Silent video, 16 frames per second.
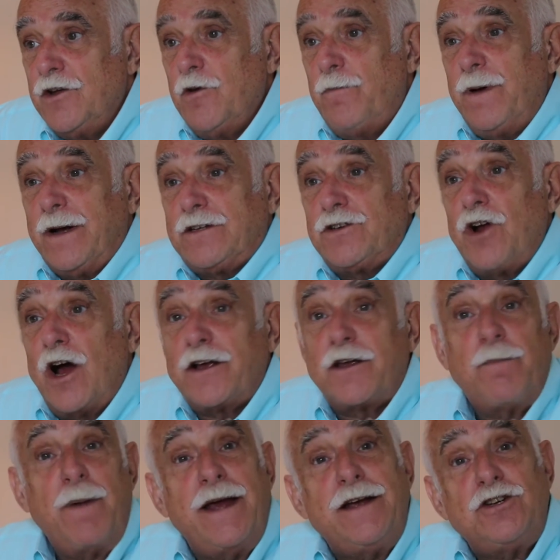you picked an
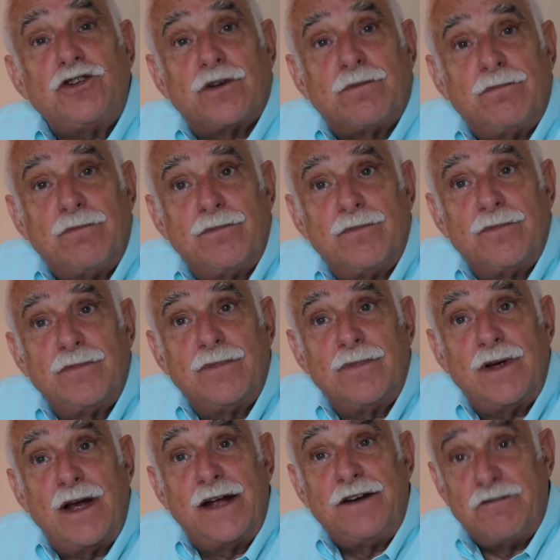occupation
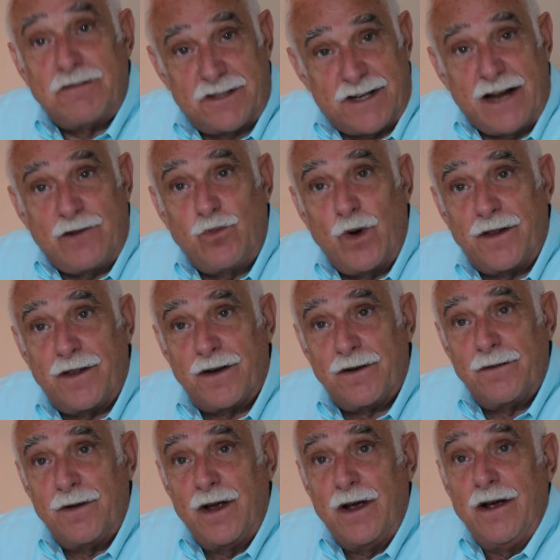and you stayed with
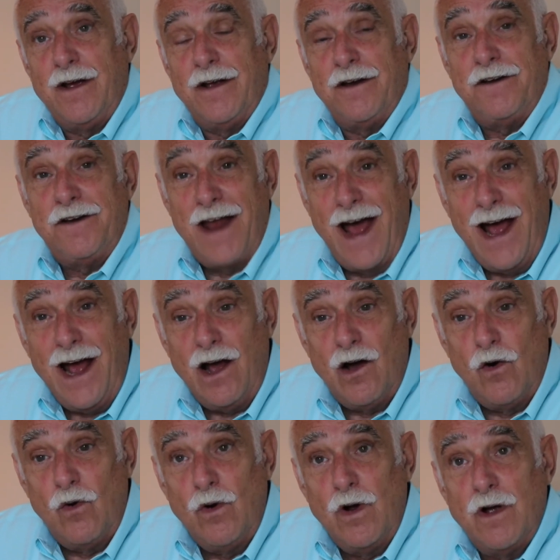it.
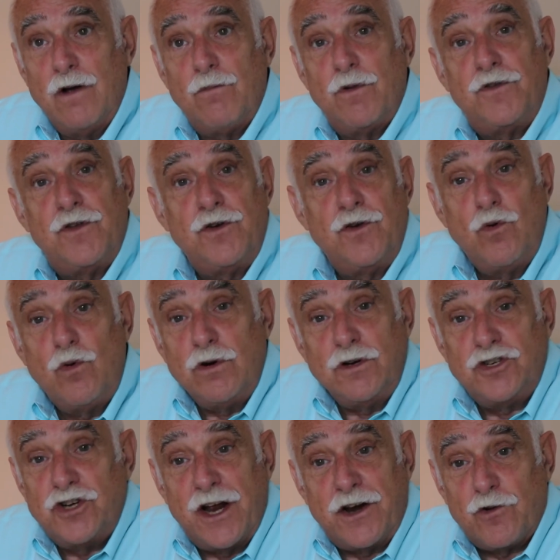Now, with the newer
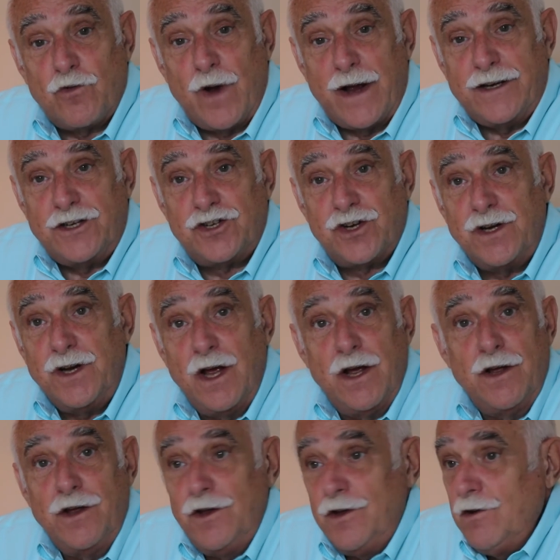generation,
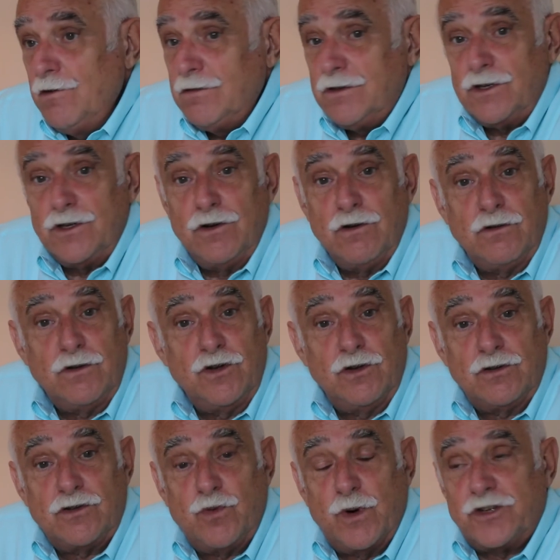
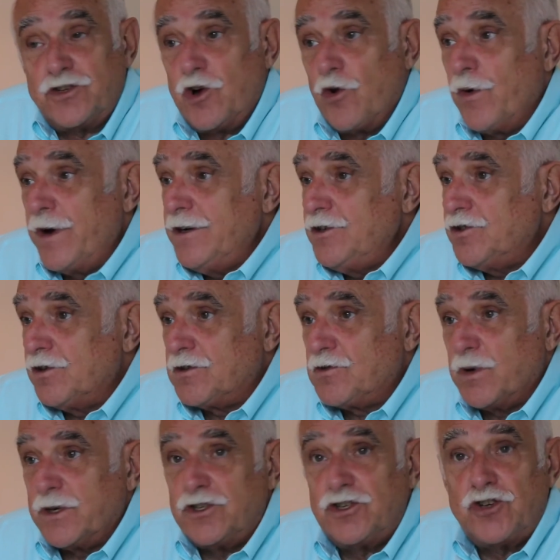you'll switch careers, you'll
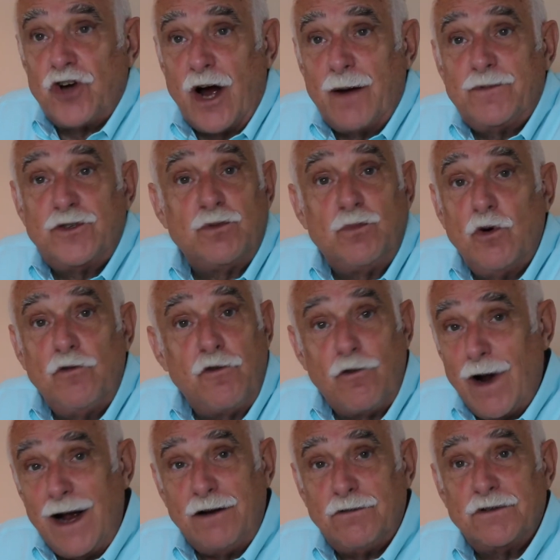switch jobs, you'll move
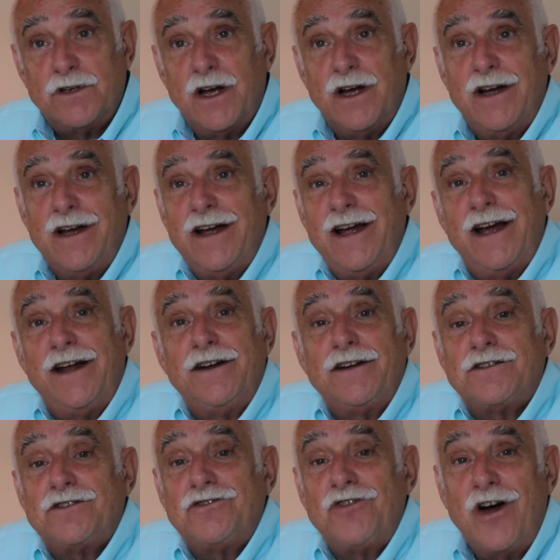around. And
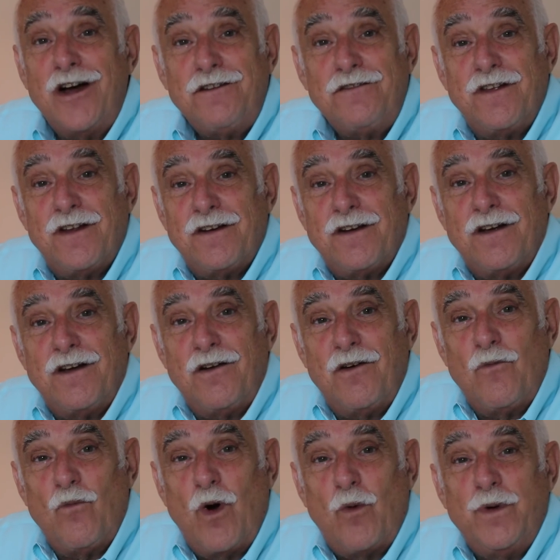it's not that
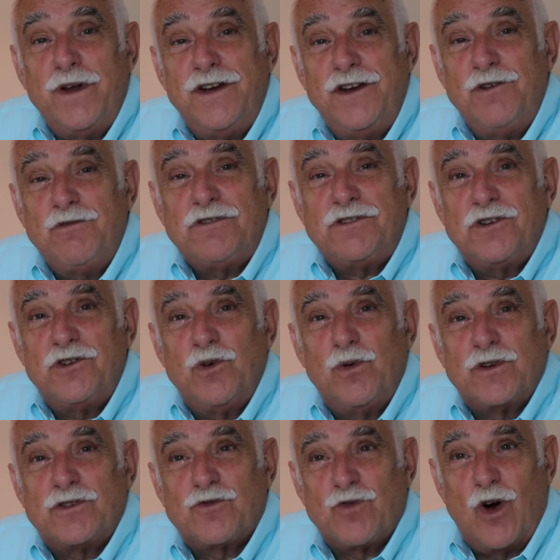what we used to
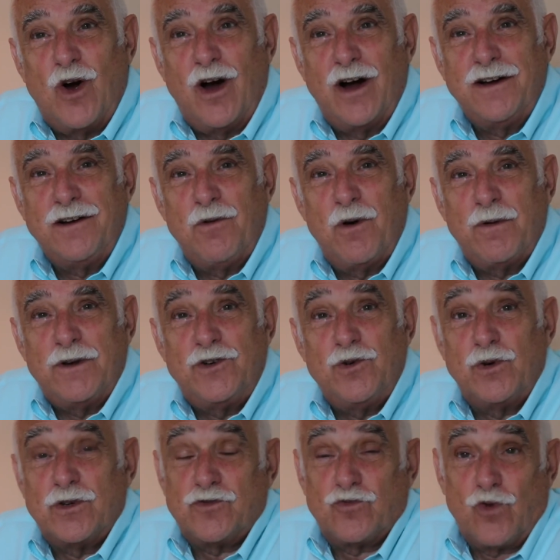do is wrong and what we
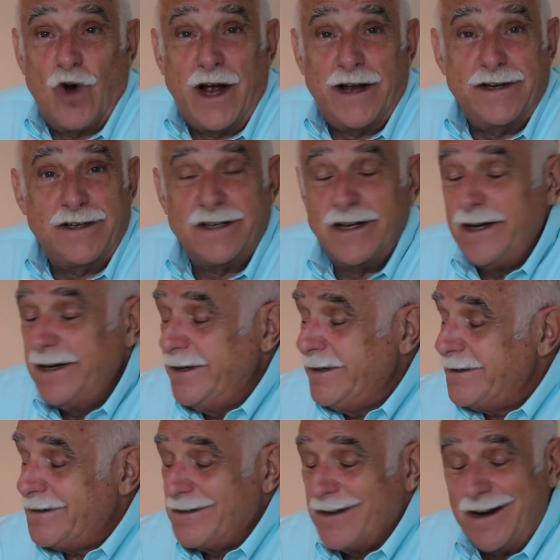do is right.
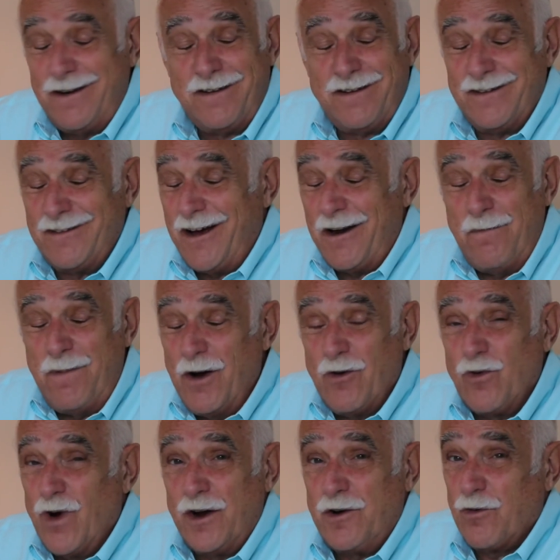It's not
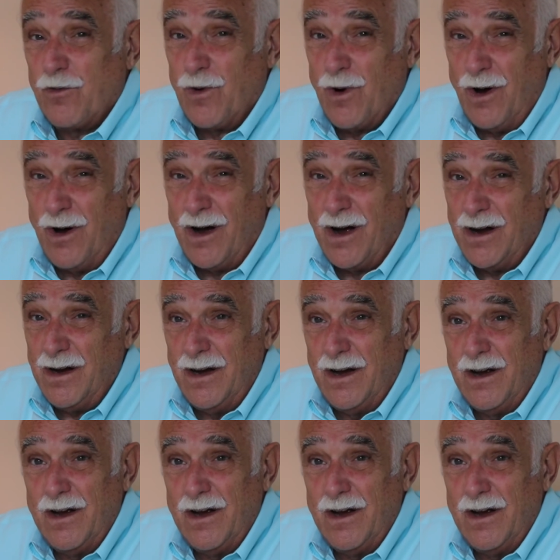about right or wrong.